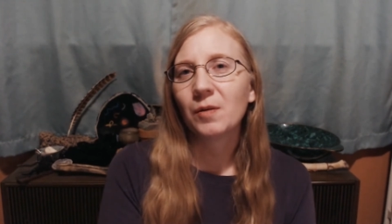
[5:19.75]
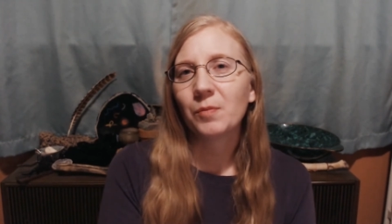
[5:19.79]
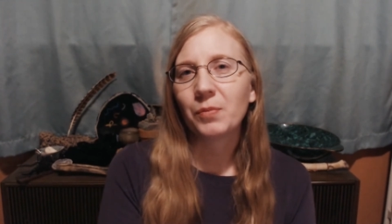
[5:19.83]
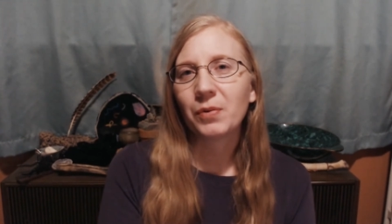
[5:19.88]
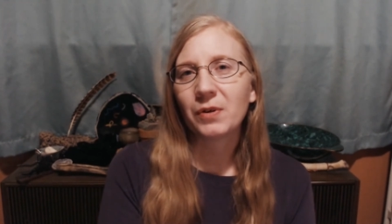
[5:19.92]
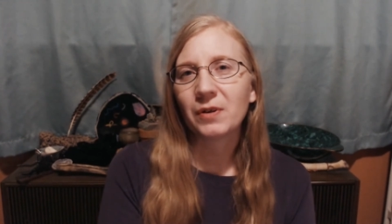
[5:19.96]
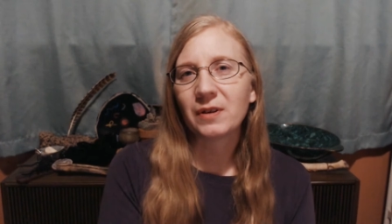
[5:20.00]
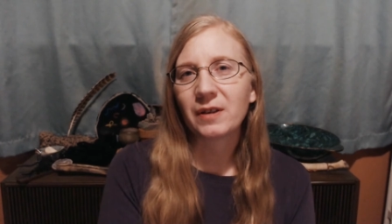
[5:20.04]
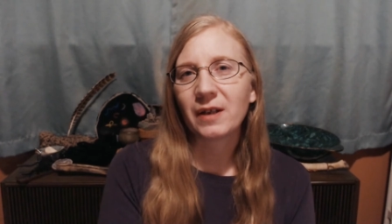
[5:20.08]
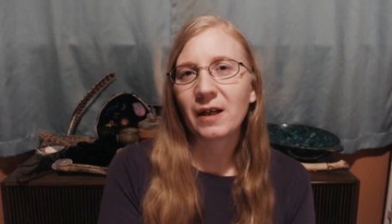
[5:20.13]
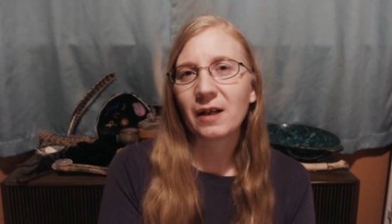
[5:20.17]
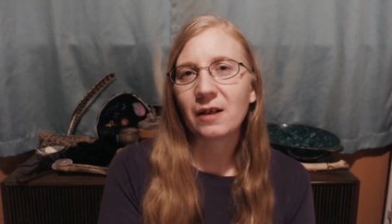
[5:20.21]

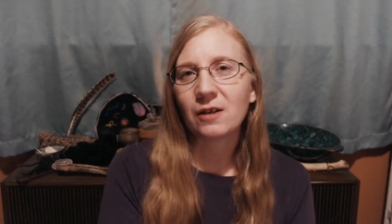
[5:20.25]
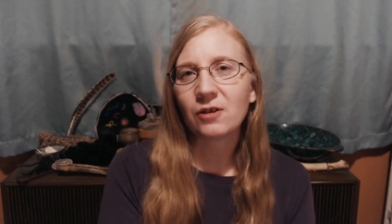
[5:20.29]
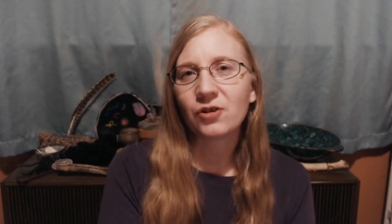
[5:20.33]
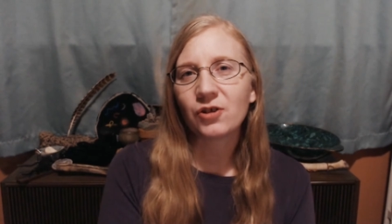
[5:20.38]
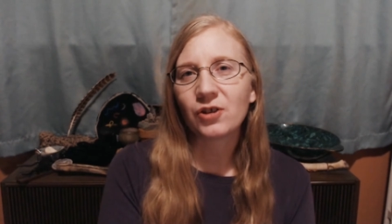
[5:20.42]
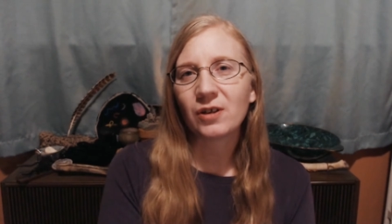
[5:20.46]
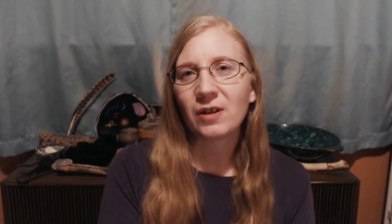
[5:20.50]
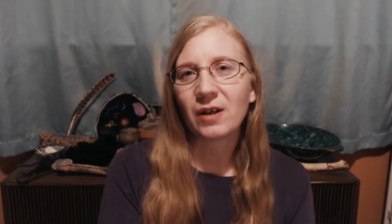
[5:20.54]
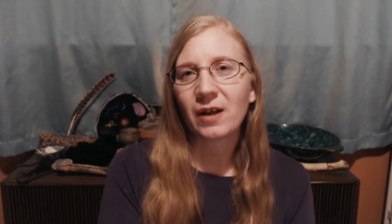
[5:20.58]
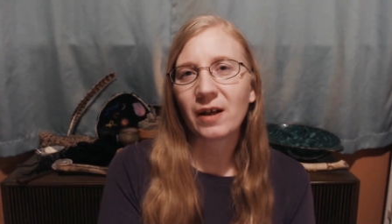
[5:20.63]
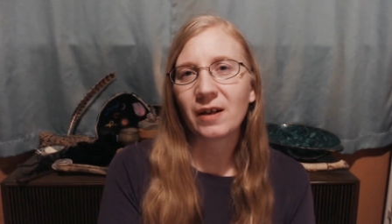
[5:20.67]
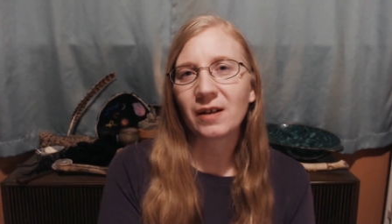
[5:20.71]

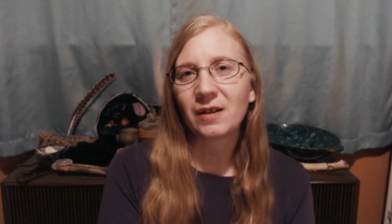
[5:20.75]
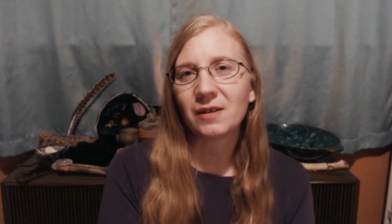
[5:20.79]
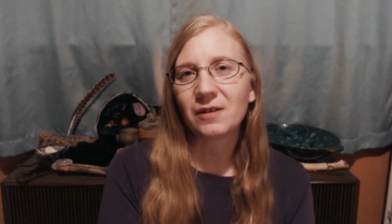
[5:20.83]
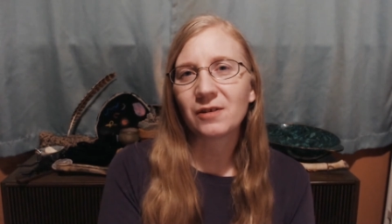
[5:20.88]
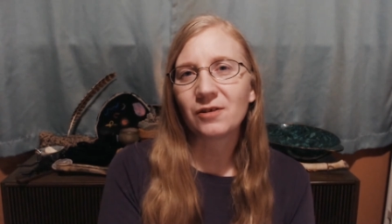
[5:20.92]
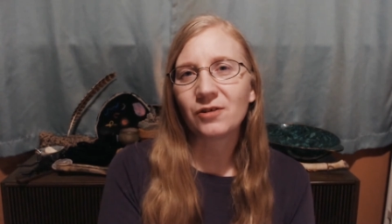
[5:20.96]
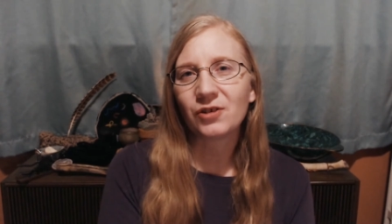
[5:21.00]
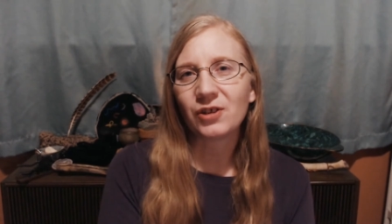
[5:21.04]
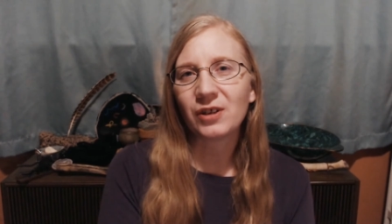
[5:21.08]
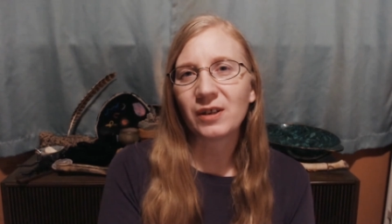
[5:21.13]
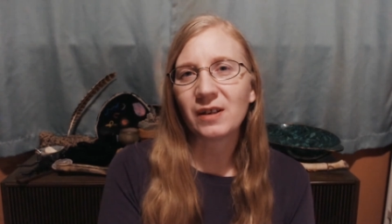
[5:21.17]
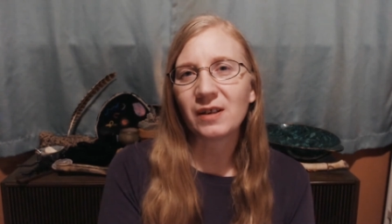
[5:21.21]
protection
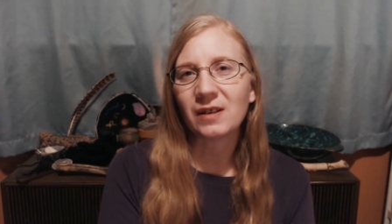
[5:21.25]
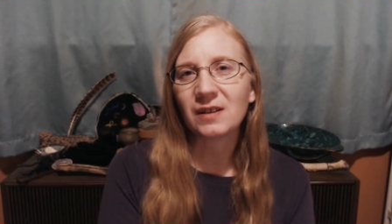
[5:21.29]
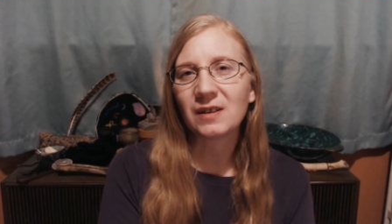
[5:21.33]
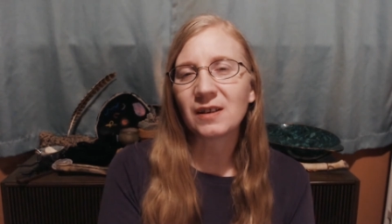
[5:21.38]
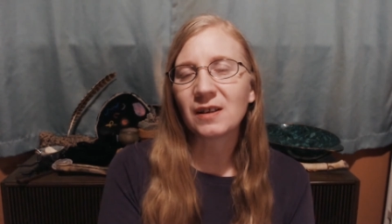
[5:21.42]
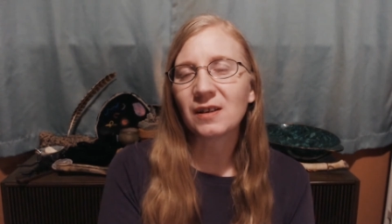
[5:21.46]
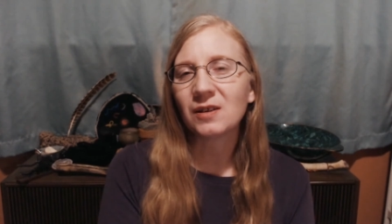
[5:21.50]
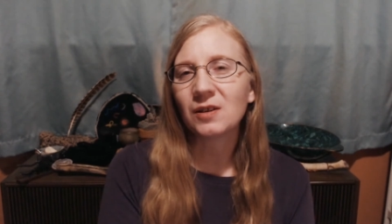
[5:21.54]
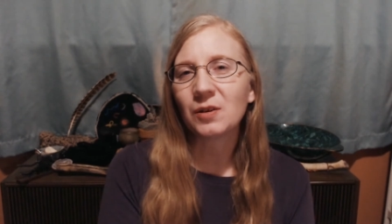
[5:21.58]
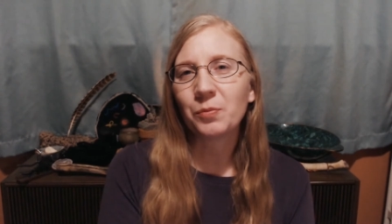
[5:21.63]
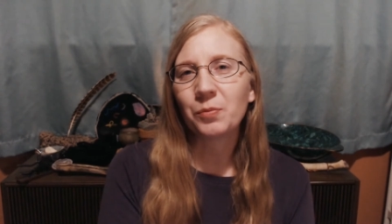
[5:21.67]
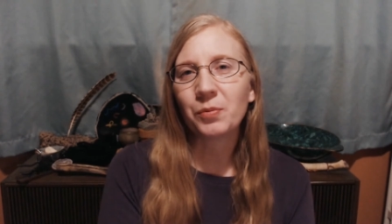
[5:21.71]
energies
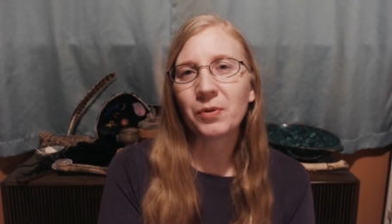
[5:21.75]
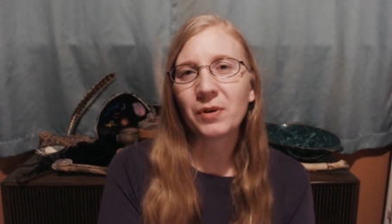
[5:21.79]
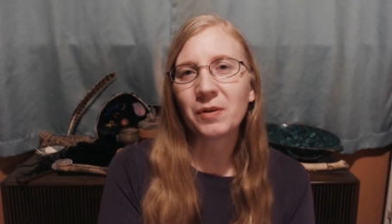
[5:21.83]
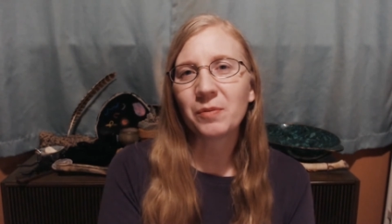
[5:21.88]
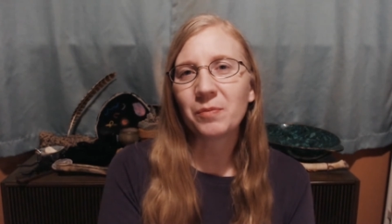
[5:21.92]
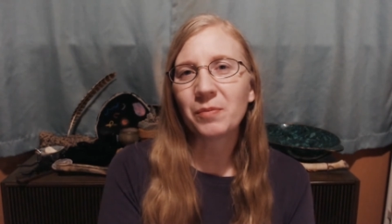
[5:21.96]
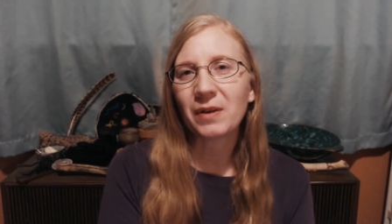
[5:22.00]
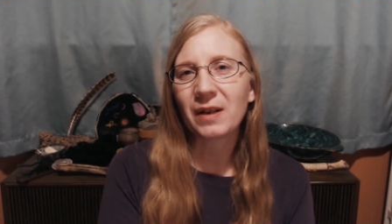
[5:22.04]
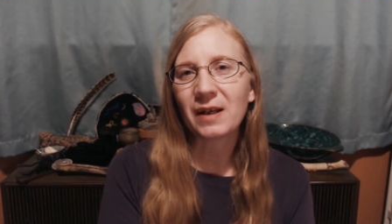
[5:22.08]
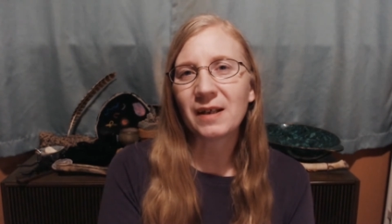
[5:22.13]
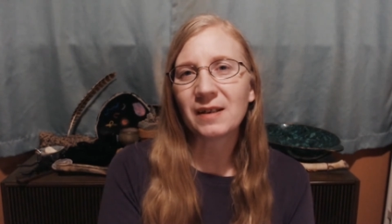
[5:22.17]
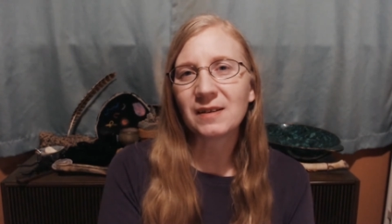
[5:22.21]
and to
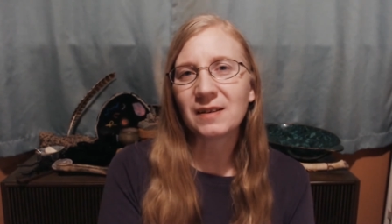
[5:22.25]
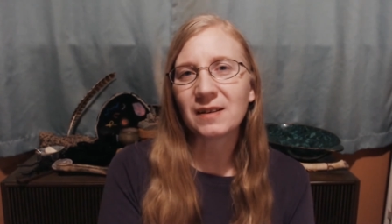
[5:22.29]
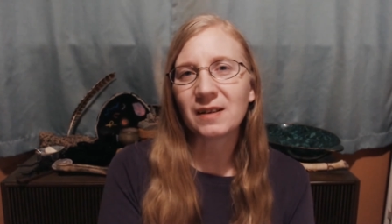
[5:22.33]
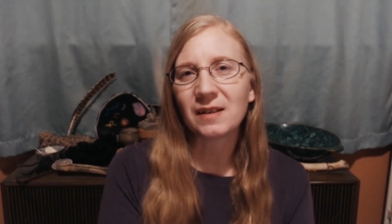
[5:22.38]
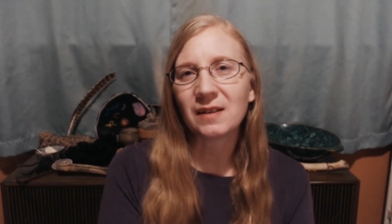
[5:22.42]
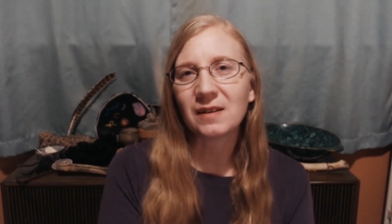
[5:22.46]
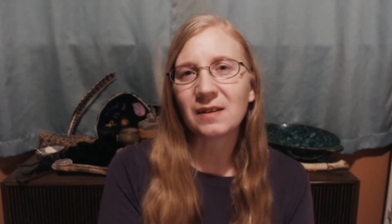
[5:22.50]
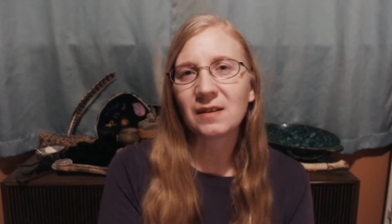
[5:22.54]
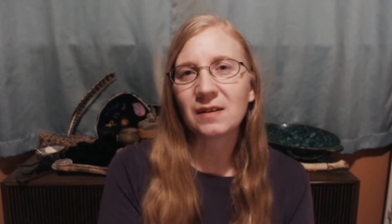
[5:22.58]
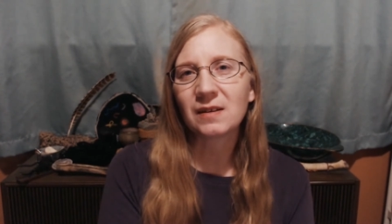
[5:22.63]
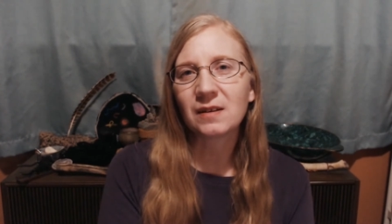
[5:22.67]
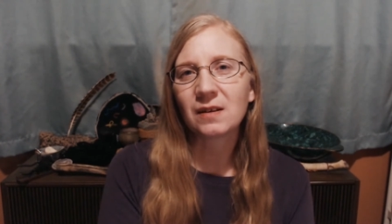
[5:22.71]
bring
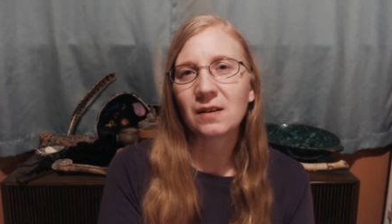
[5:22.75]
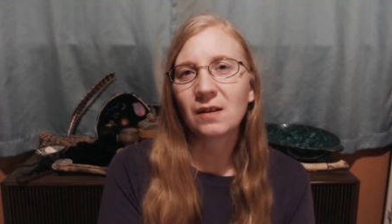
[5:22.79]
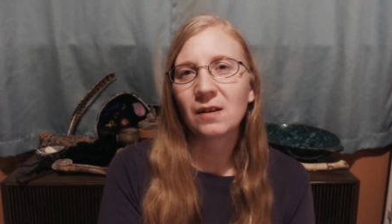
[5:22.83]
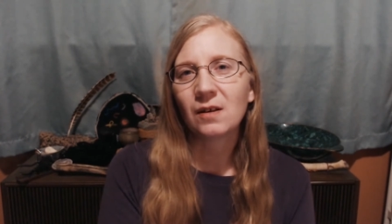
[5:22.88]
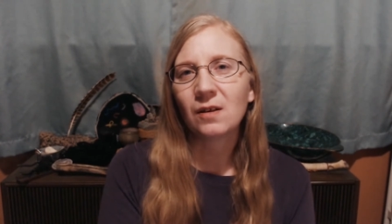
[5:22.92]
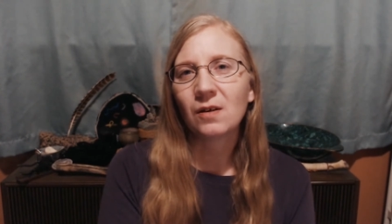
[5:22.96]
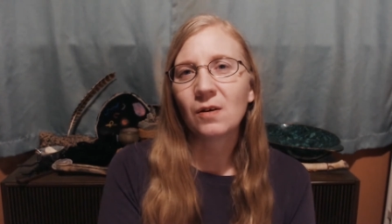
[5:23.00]
blessings,